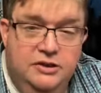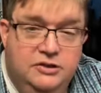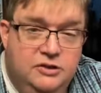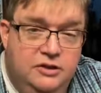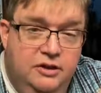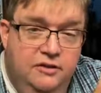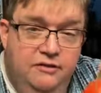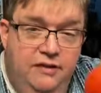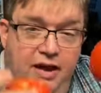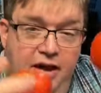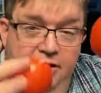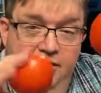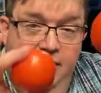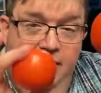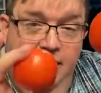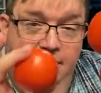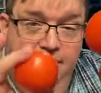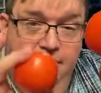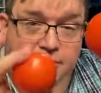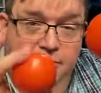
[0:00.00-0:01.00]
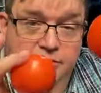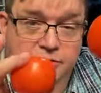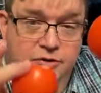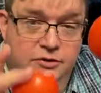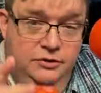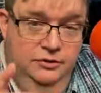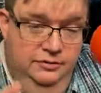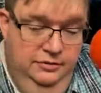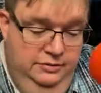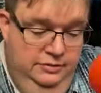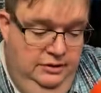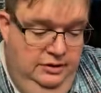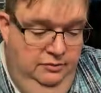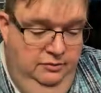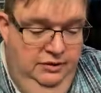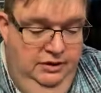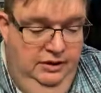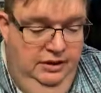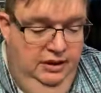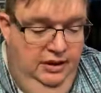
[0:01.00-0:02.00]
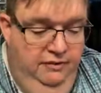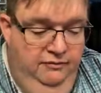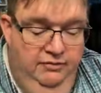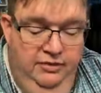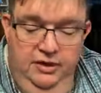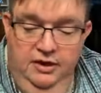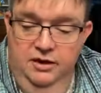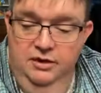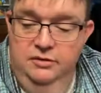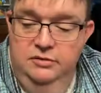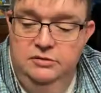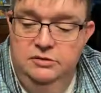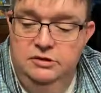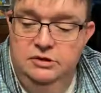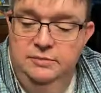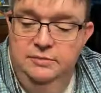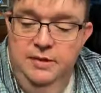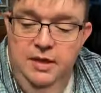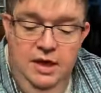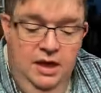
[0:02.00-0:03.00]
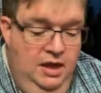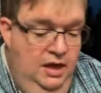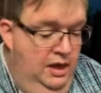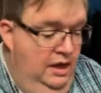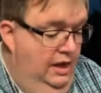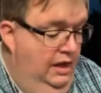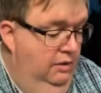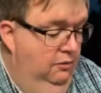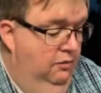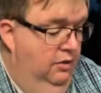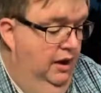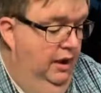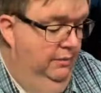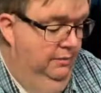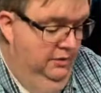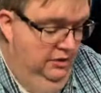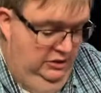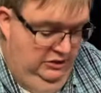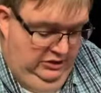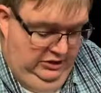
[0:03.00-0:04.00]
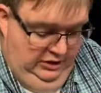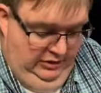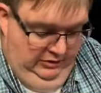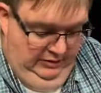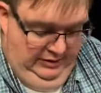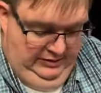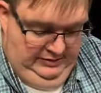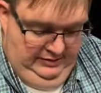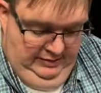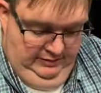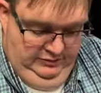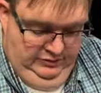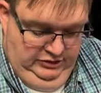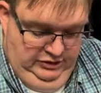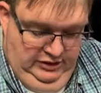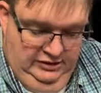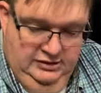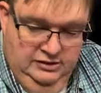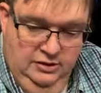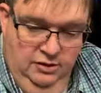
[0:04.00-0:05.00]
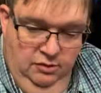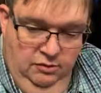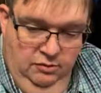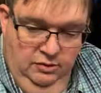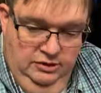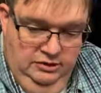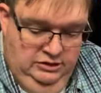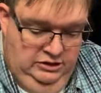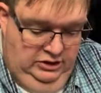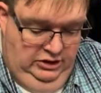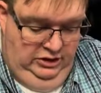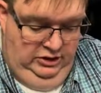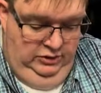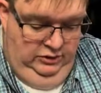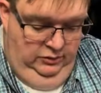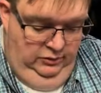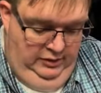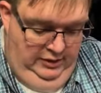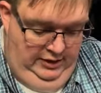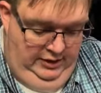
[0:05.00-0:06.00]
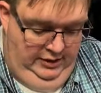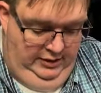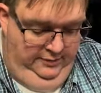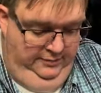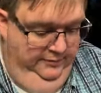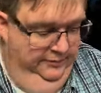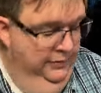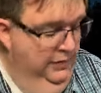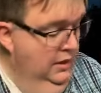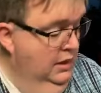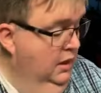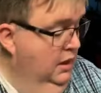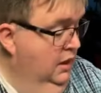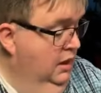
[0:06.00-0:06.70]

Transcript: These are the vine wrappers. We love those. And what I'm going to do is I'm just going to um,